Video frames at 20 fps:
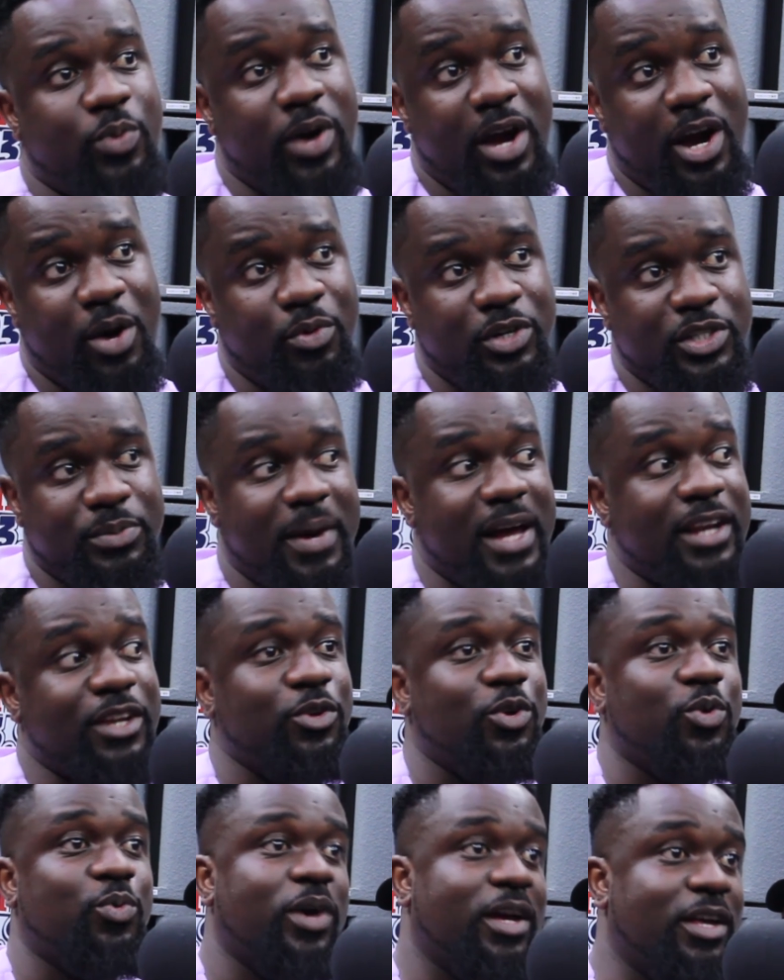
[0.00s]
where I was, but I
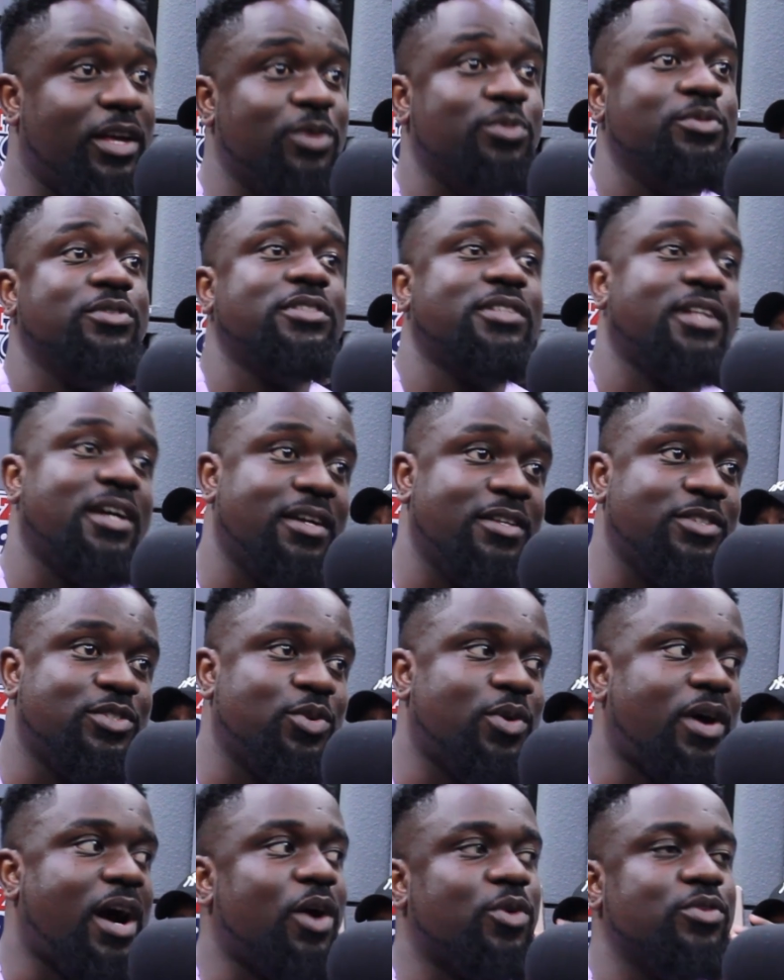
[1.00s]
didn't know where he was staying.
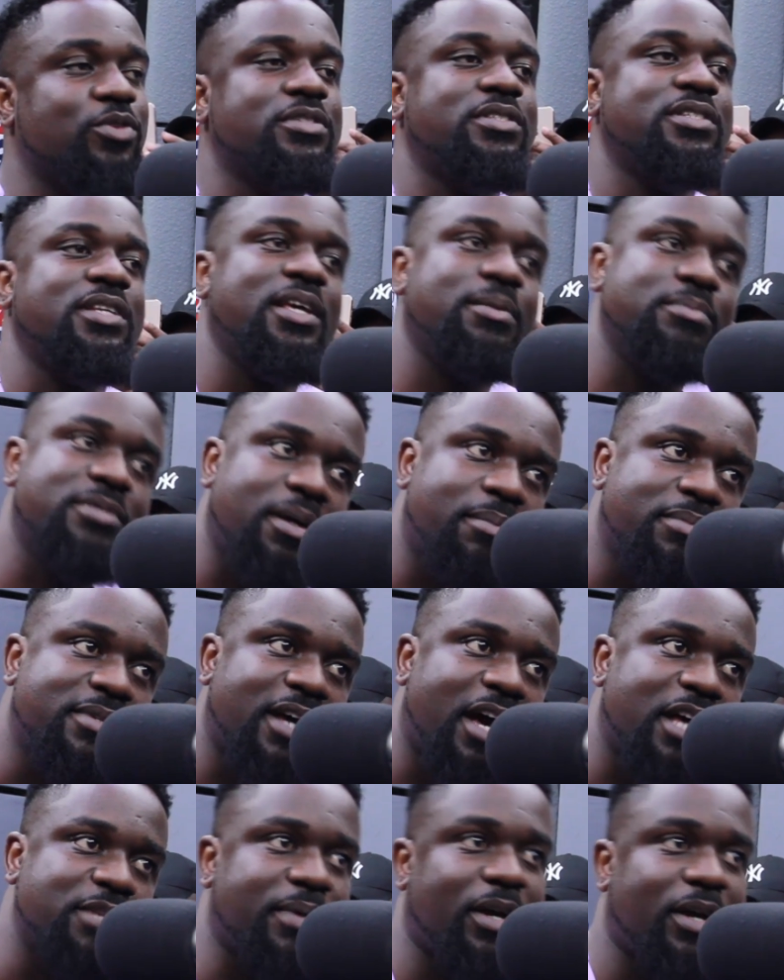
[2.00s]
So I could see him
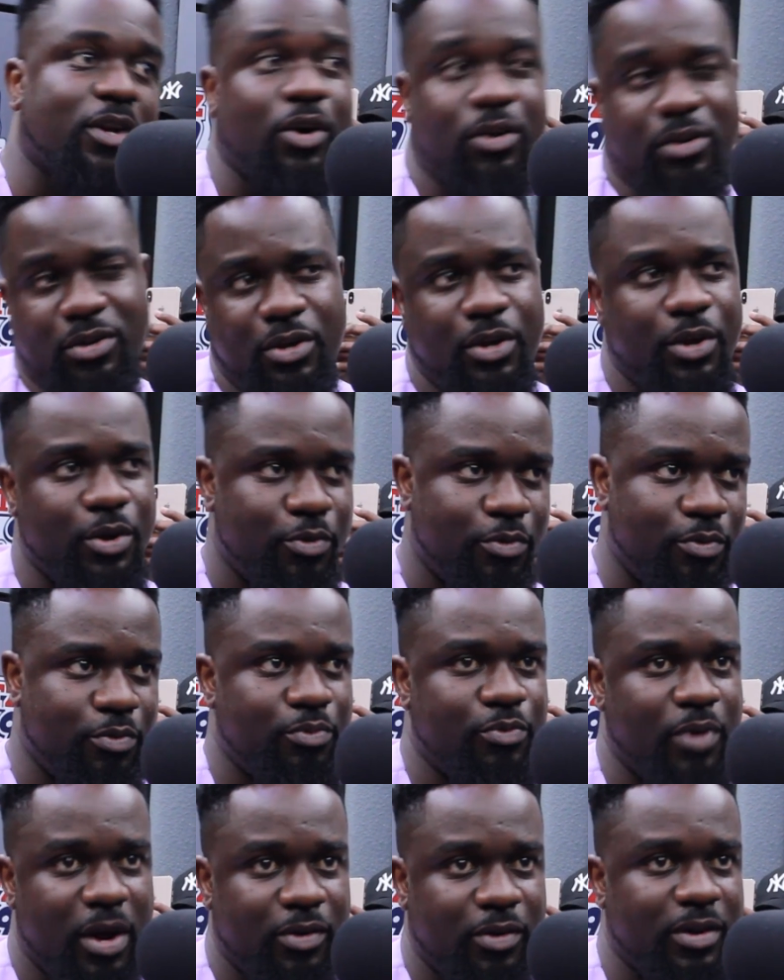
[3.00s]
sometimes, but not
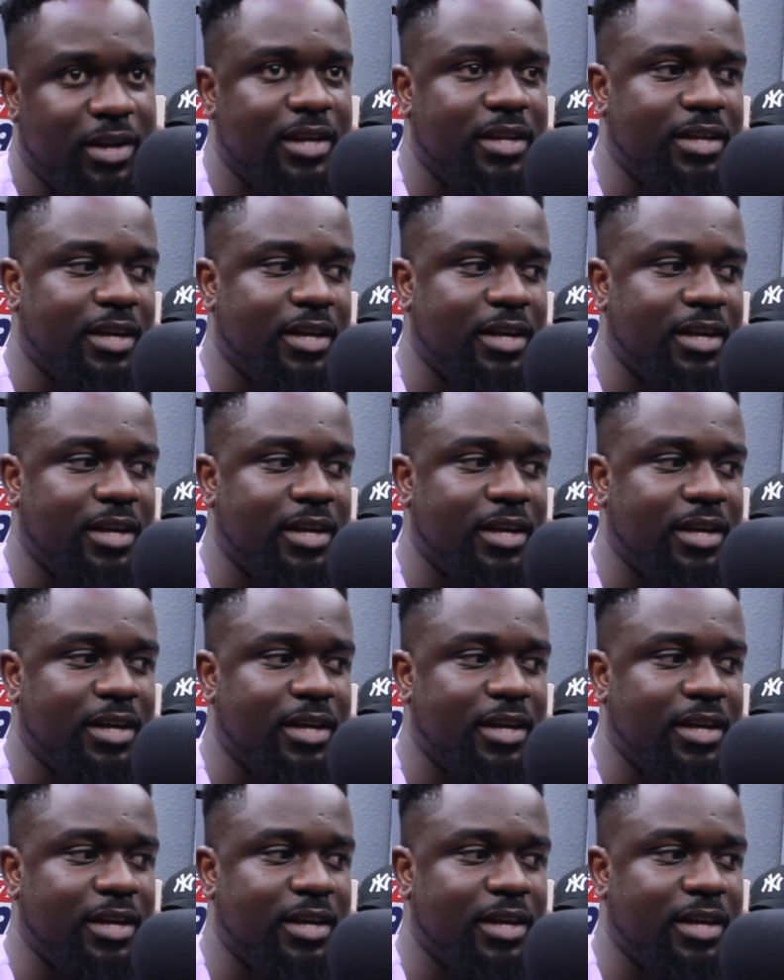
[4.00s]
regularly.